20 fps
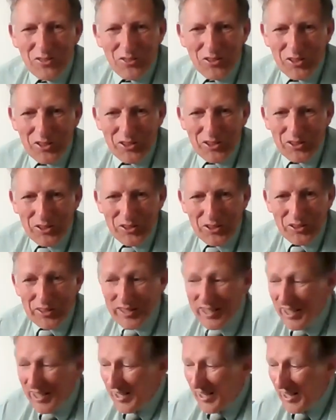for the
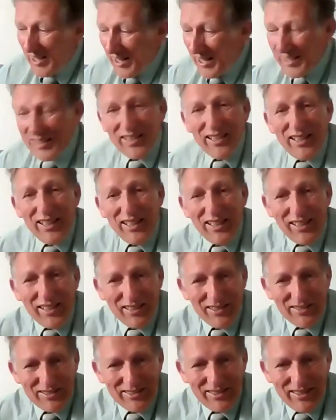Lord and he